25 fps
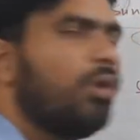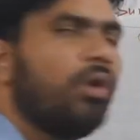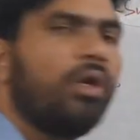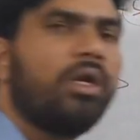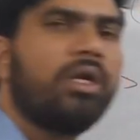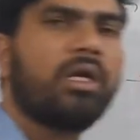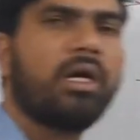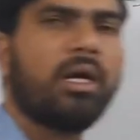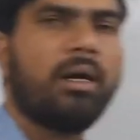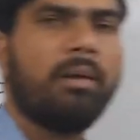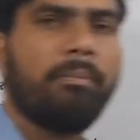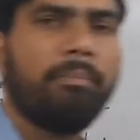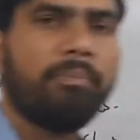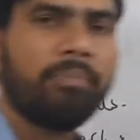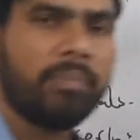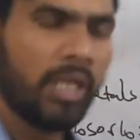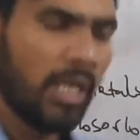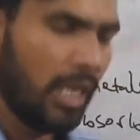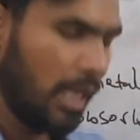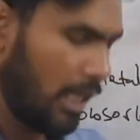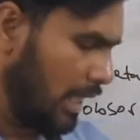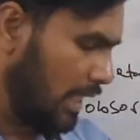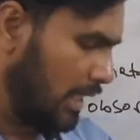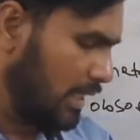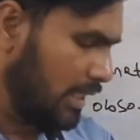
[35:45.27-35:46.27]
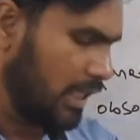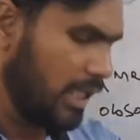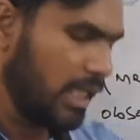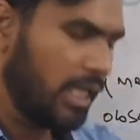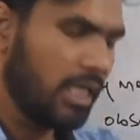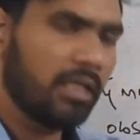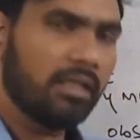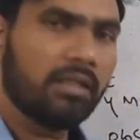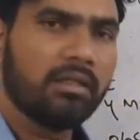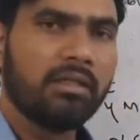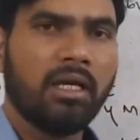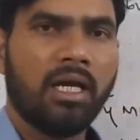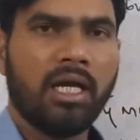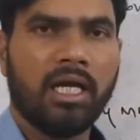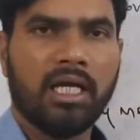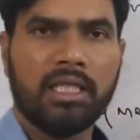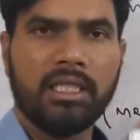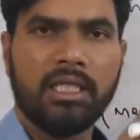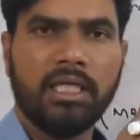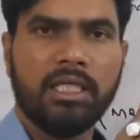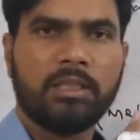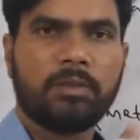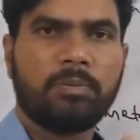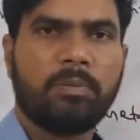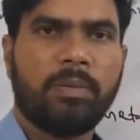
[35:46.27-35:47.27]
going to come. Then
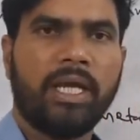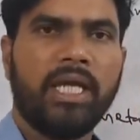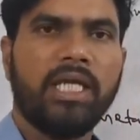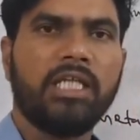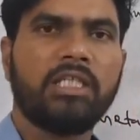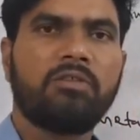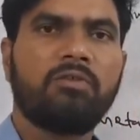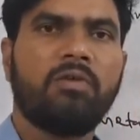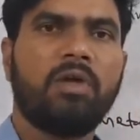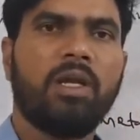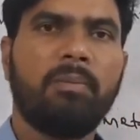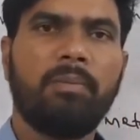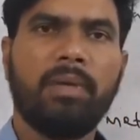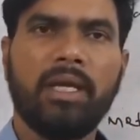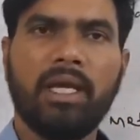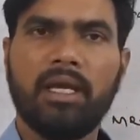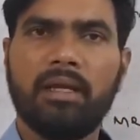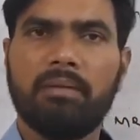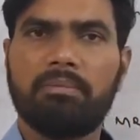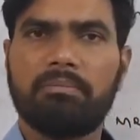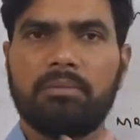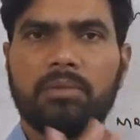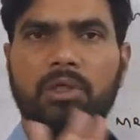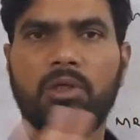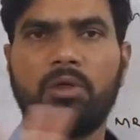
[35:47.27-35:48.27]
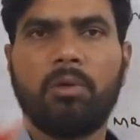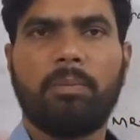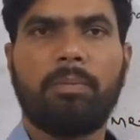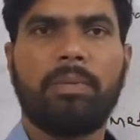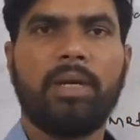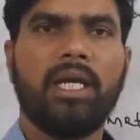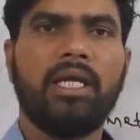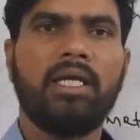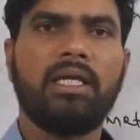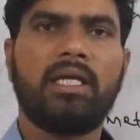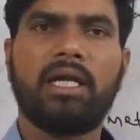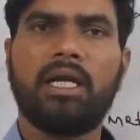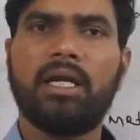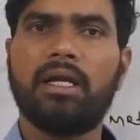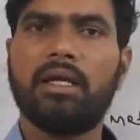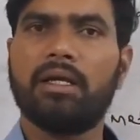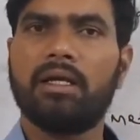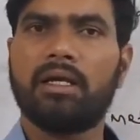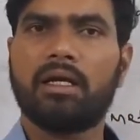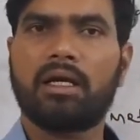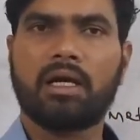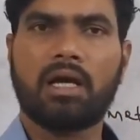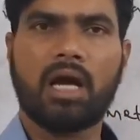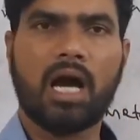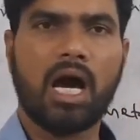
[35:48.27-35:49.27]
these paints will be painted
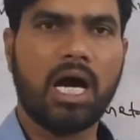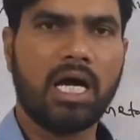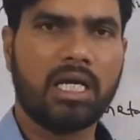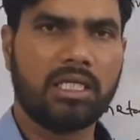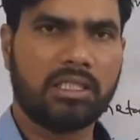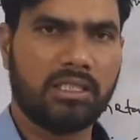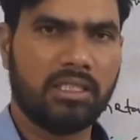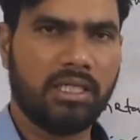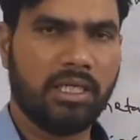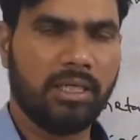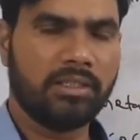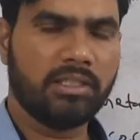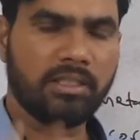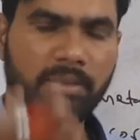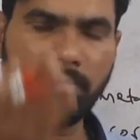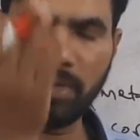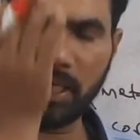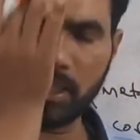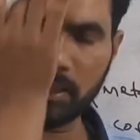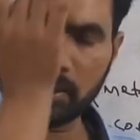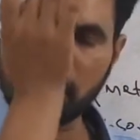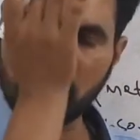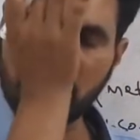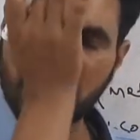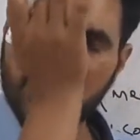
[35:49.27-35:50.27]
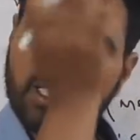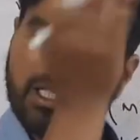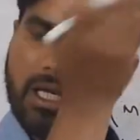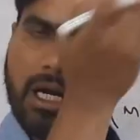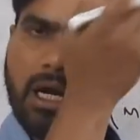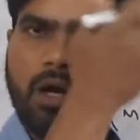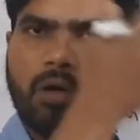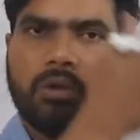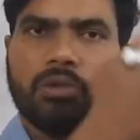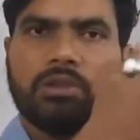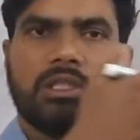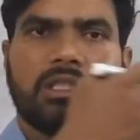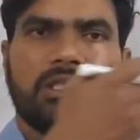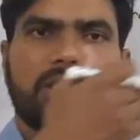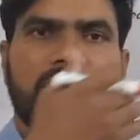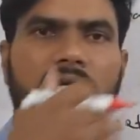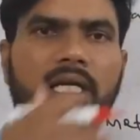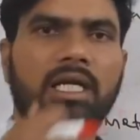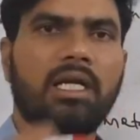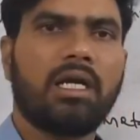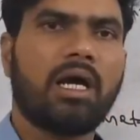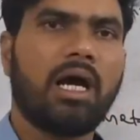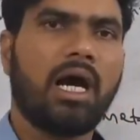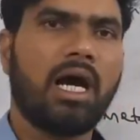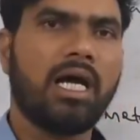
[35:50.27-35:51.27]
cars. Let's imagine the houses
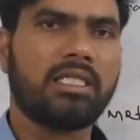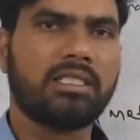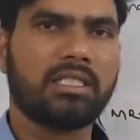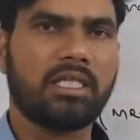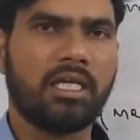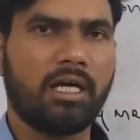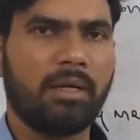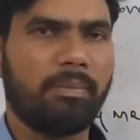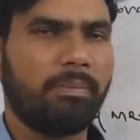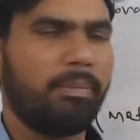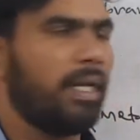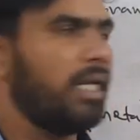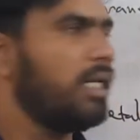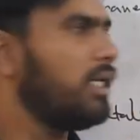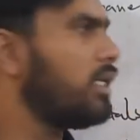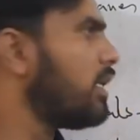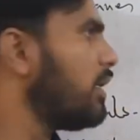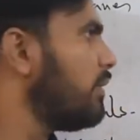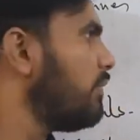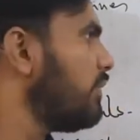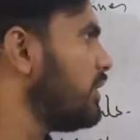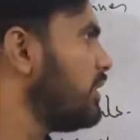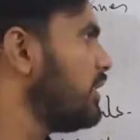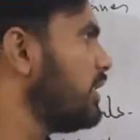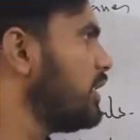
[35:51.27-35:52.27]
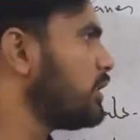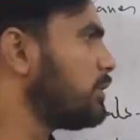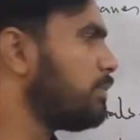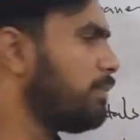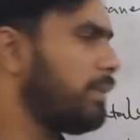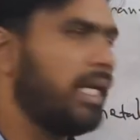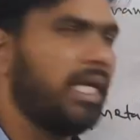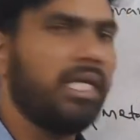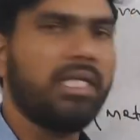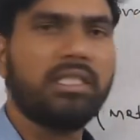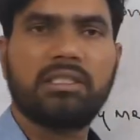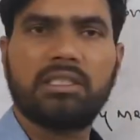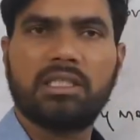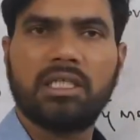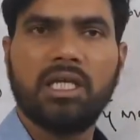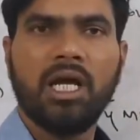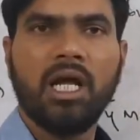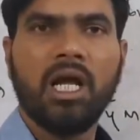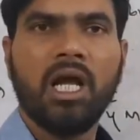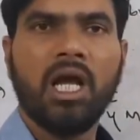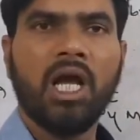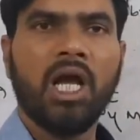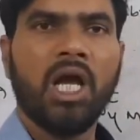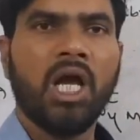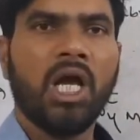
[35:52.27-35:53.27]
and cars are painted with these paints.
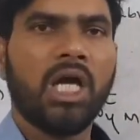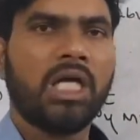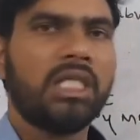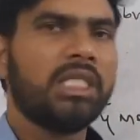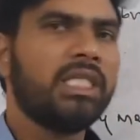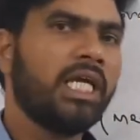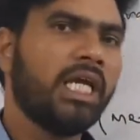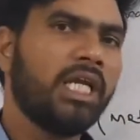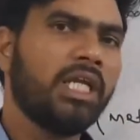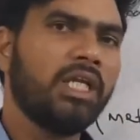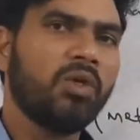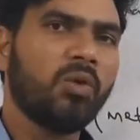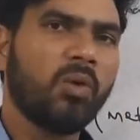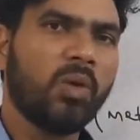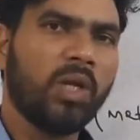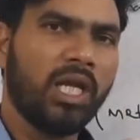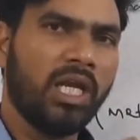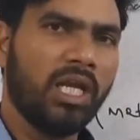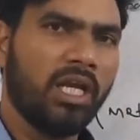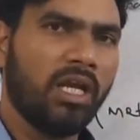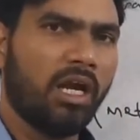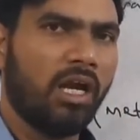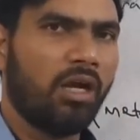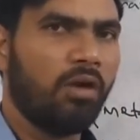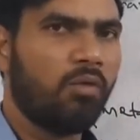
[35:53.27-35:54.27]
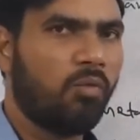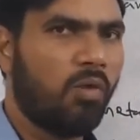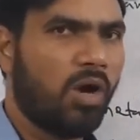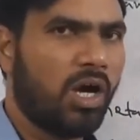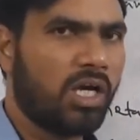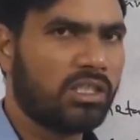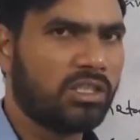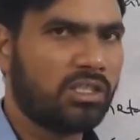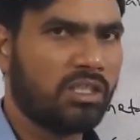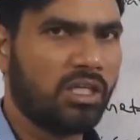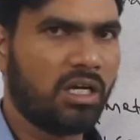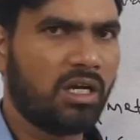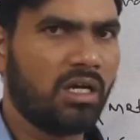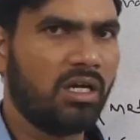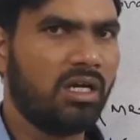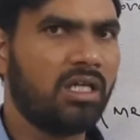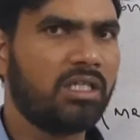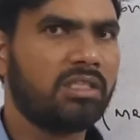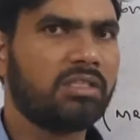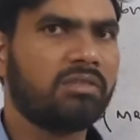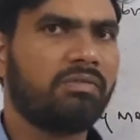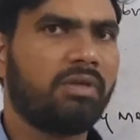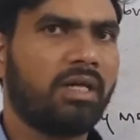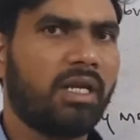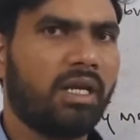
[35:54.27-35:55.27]
Then you need not wash the
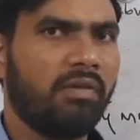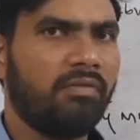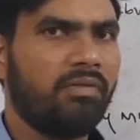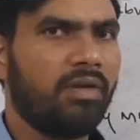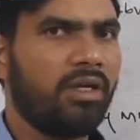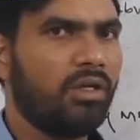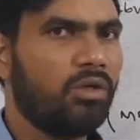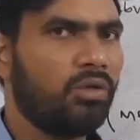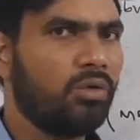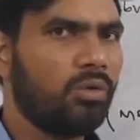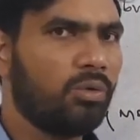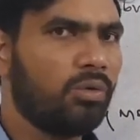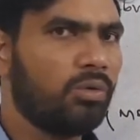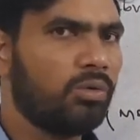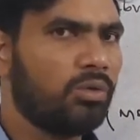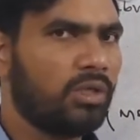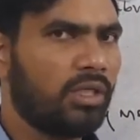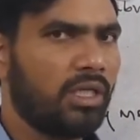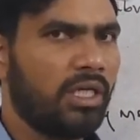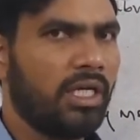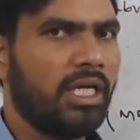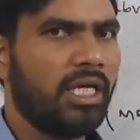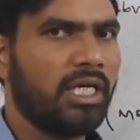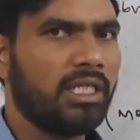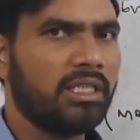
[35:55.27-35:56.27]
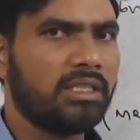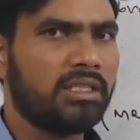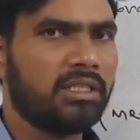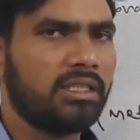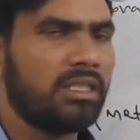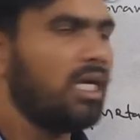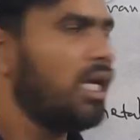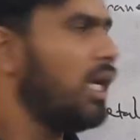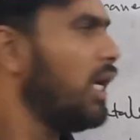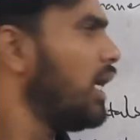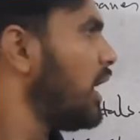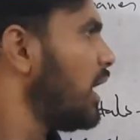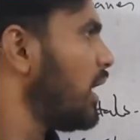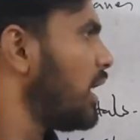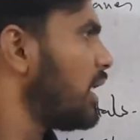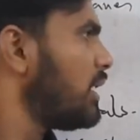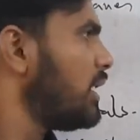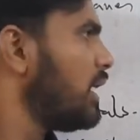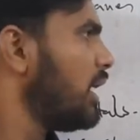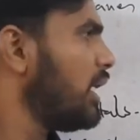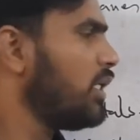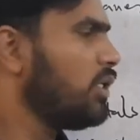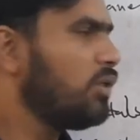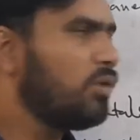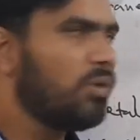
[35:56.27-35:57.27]
cars for every 2 to 3 days.
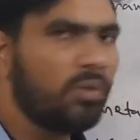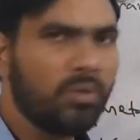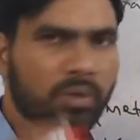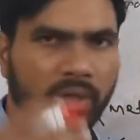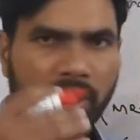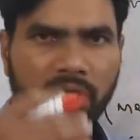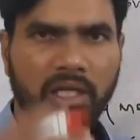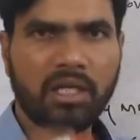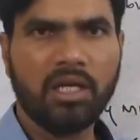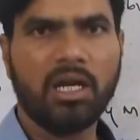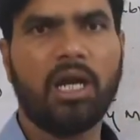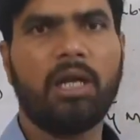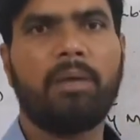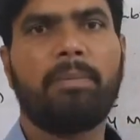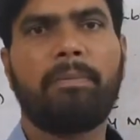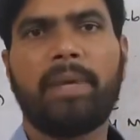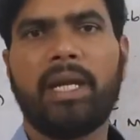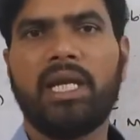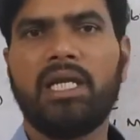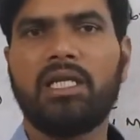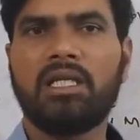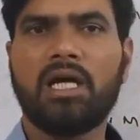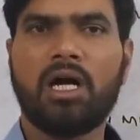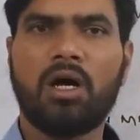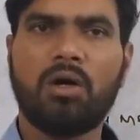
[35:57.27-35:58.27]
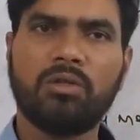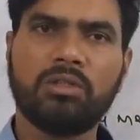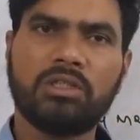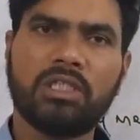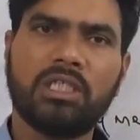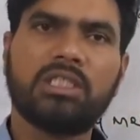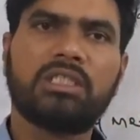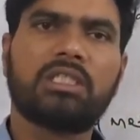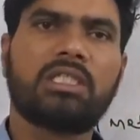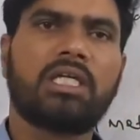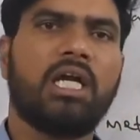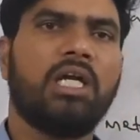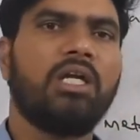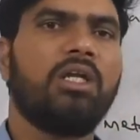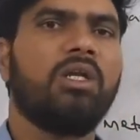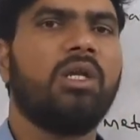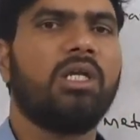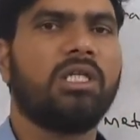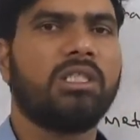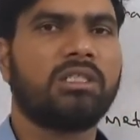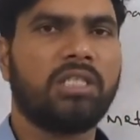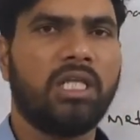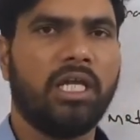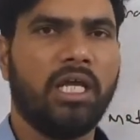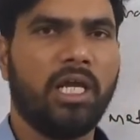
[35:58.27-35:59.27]
Then you need not paint the houses
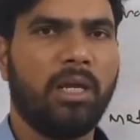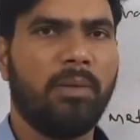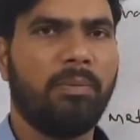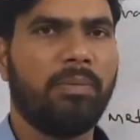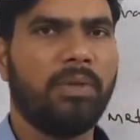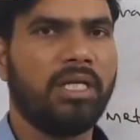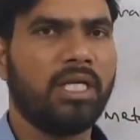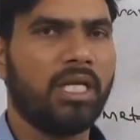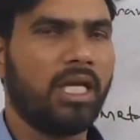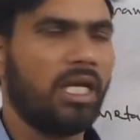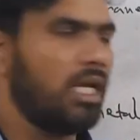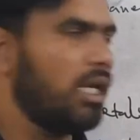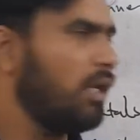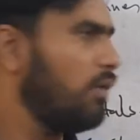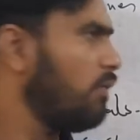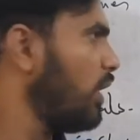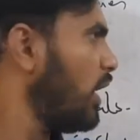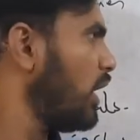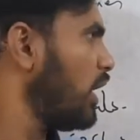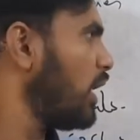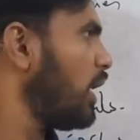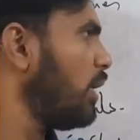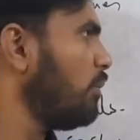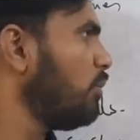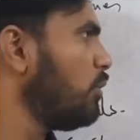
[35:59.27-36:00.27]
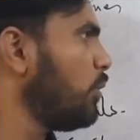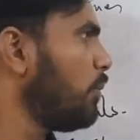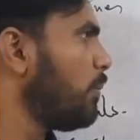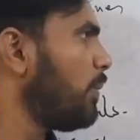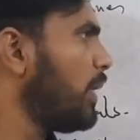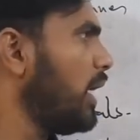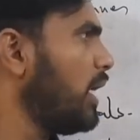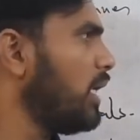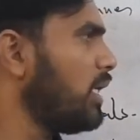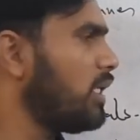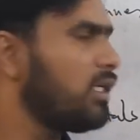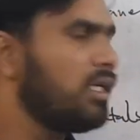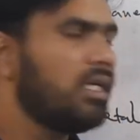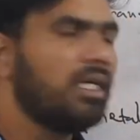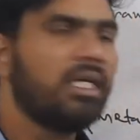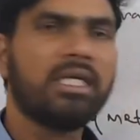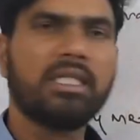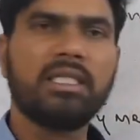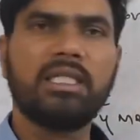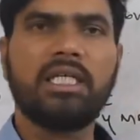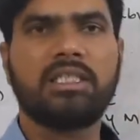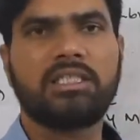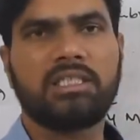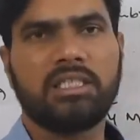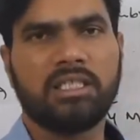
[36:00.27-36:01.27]
continuously, repeatedly. One time you paint,
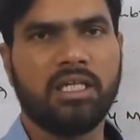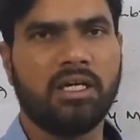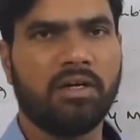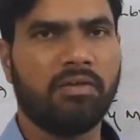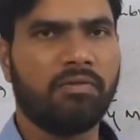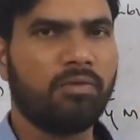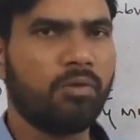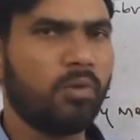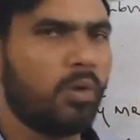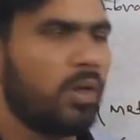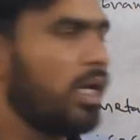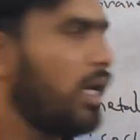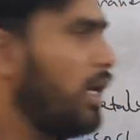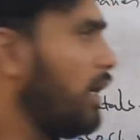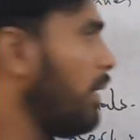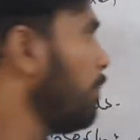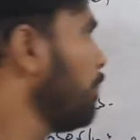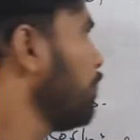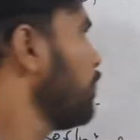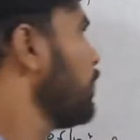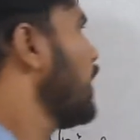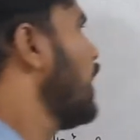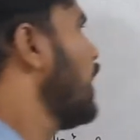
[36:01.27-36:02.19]
that's enough. Okay,